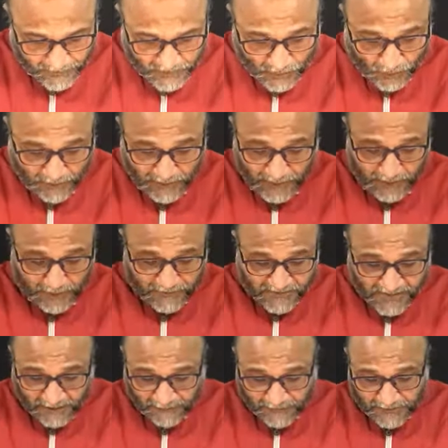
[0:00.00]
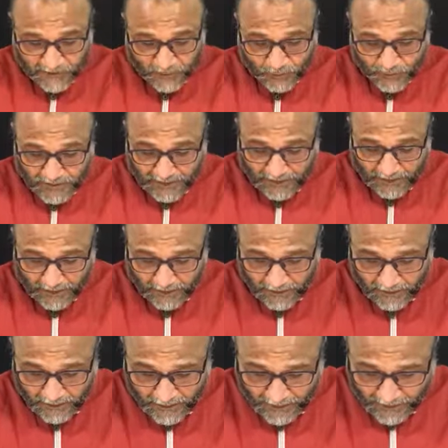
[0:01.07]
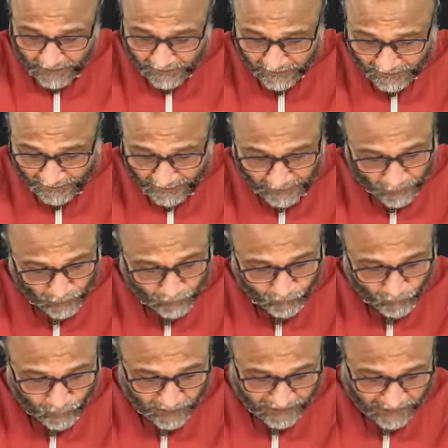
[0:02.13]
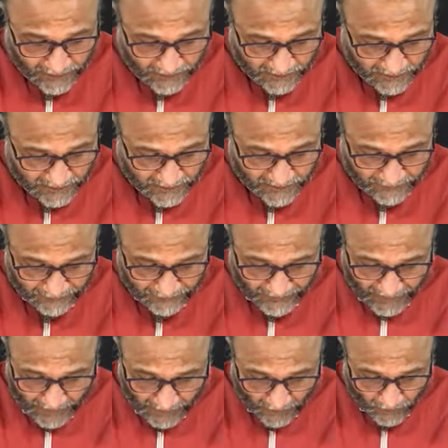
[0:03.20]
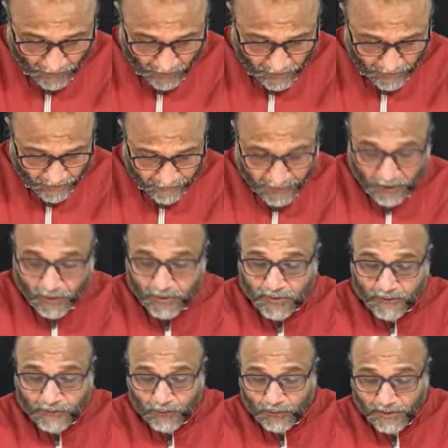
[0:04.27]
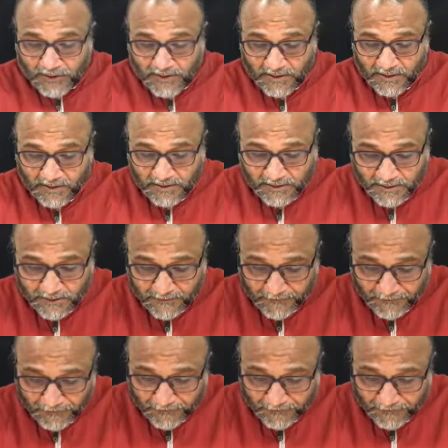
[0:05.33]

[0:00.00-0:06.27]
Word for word: So he himself is suicidal and trying to fool others. How? Because of two reasons.